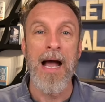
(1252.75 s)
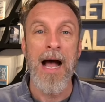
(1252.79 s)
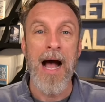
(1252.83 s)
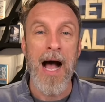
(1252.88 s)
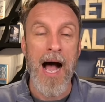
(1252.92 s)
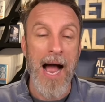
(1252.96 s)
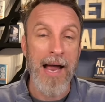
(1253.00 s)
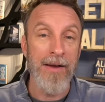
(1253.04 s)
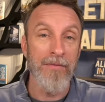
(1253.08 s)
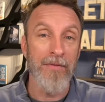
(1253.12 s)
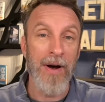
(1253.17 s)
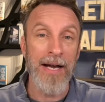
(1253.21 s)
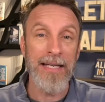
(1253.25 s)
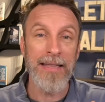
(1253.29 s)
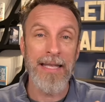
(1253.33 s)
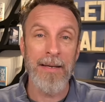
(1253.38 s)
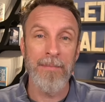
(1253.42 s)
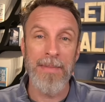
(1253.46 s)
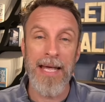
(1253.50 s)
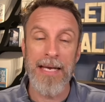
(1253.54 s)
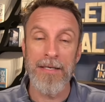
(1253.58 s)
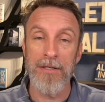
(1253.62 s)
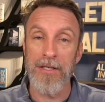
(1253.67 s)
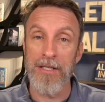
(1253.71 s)
I invite them
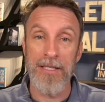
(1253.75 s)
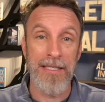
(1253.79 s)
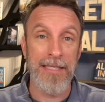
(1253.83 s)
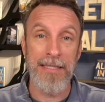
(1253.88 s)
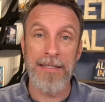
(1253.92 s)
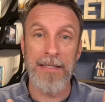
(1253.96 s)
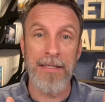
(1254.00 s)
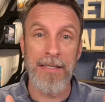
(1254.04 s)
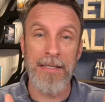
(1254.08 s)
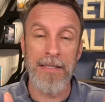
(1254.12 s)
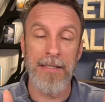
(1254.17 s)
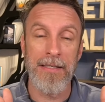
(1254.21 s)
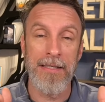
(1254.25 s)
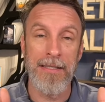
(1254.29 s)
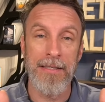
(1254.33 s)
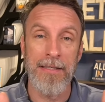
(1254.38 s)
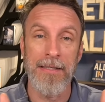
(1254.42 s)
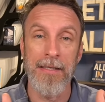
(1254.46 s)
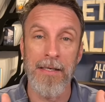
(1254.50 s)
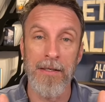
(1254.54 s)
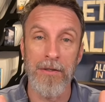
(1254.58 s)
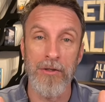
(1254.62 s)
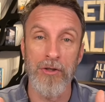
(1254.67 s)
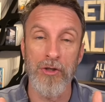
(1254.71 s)
then to, to
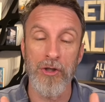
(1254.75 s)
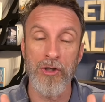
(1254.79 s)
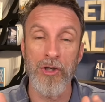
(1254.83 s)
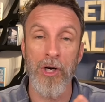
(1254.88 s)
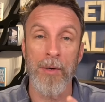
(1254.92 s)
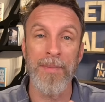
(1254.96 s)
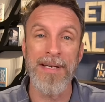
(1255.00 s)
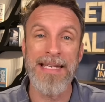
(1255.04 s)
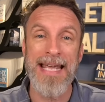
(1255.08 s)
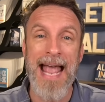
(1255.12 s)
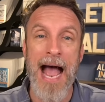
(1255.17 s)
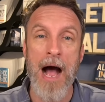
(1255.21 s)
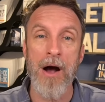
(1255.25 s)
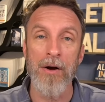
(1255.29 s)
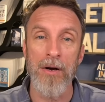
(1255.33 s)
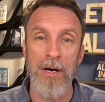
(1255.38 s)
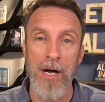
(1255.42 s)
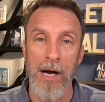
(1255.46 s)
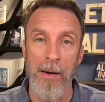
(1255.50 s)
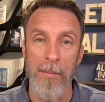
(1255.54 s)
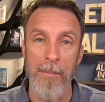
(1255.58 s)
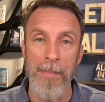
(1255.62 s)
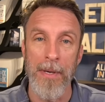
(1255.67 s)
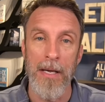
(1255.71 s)
determine the
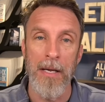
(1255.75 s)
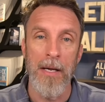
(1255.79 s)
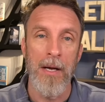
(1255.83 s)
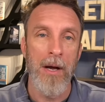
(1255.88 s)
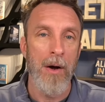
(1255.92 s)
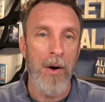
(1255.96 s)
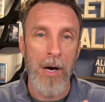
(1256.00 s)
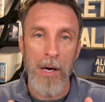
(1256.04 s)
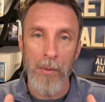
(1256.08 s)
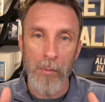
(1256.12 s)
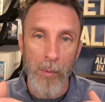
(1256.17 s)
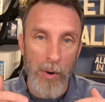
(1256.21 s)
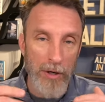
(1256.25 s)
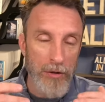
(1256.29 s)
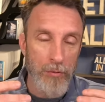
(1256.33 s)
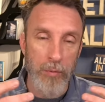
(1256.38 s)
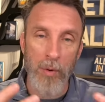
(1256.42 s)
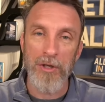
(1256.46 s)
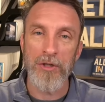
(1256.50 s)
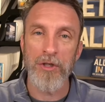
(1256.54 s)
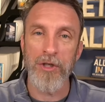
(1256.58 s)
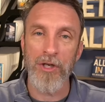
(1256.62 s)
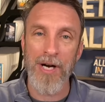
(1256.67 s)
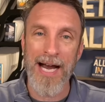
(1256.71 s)
outcome what's
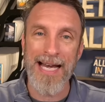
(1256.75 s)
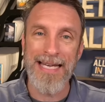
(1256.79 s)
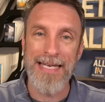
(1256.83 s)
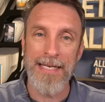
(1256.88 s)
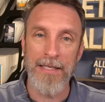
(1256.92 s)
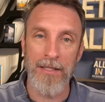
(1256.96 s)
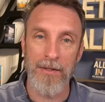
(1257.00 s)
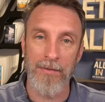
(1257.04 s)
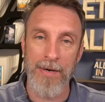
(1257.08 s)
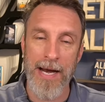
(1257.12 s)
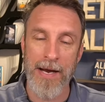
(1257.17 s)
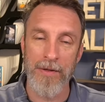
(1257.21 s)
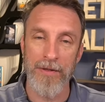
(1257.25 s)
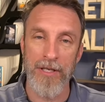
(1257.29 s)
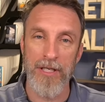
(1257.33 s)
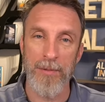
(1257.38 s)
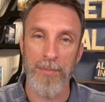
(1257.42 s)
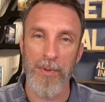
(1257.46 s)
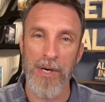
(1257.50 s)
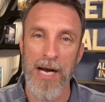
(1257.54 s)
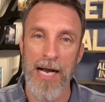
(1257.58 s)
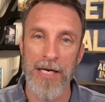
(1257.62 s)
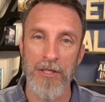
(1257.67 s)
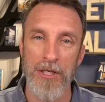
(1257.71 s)
what's your ideas around this
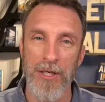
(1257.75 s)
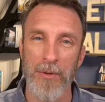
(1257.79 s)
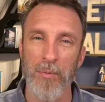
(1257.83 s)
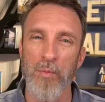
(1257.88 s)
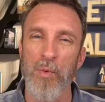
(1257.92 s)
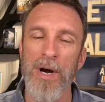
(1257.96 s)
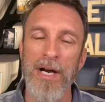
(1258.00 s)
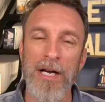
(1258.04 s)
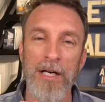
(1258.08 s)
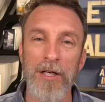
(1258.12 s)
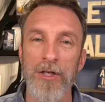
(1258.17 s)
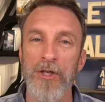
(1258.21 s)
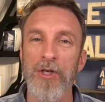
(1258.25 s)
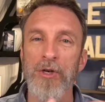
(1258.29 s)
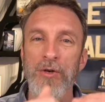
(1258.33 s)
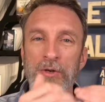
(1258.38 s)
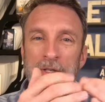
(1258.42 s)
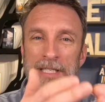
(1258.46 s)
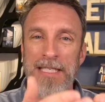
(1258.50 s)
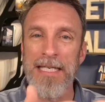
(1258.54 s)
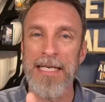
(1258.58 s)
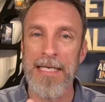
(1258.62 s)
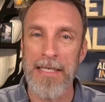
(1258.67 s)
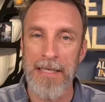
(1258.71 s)
project? Where could you
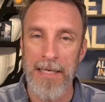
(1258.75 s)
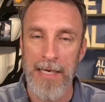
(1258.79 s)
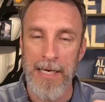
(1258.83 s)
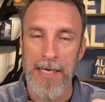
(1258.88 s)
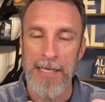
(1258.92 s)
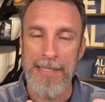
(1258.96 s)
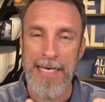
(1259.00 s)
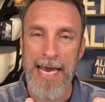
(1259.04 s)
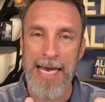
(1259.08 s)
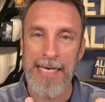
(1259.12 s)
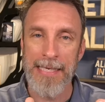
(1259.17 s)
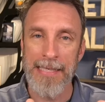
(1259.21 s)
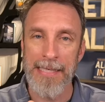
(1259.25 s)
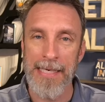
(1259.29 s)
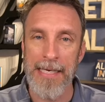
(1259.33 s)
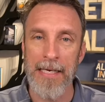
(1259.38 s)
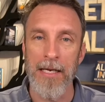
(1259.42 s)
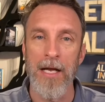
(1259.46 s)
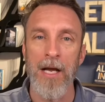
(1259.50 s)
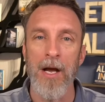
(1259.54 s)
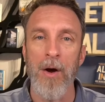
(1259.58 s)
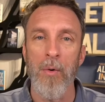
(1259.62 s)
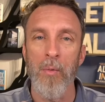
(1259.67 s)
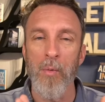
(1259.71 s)
see taking it?
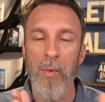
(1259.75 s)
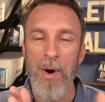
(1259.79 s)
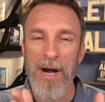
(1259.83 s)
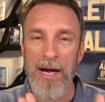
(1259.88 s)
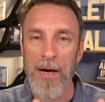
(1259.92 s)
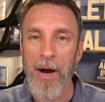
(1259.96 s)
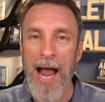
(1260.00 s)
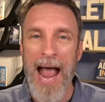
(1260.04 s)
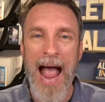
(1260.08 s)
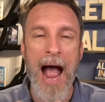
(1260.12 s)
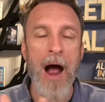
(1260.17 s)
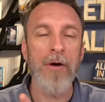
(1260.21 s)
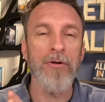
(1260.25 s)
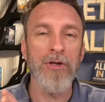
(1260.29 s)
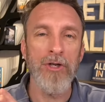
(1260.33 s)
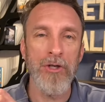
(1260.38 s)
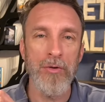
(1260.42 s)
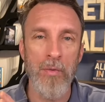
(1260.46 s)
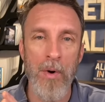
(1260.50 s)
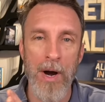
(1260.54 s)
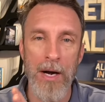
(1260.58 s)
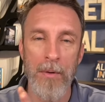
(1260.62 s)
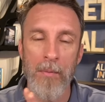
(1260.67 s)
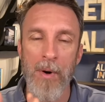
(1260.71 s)
Where how do you
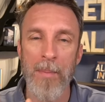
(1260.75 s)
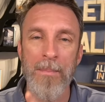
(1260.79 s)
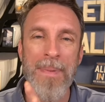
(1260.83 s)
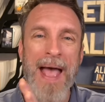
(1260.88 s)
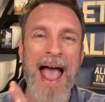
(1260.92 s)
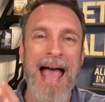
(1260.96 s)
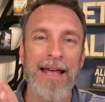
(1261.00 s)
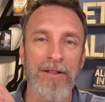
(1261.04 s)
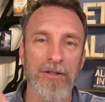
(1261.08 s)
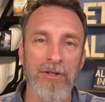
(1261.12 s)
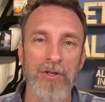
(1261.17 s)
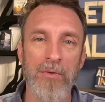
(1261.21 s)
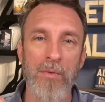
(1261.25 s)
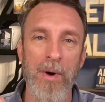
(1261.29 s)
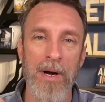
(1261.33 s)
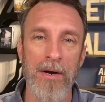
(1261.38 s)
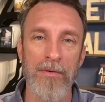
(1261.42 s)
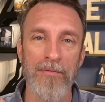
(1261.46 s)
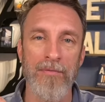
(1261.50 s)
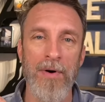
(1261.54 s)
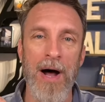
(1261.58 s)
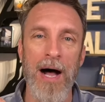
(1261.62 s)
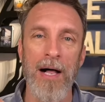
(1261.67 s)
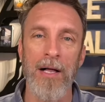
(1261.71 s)
want what path do you want
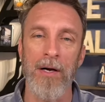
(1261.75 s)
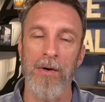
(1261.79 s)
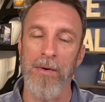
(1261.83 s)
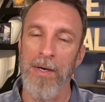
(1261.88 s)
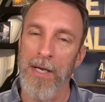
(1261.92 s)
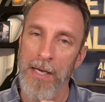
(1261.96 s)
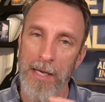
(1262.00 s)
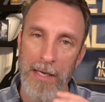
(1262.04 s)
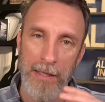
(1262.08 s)
to follow?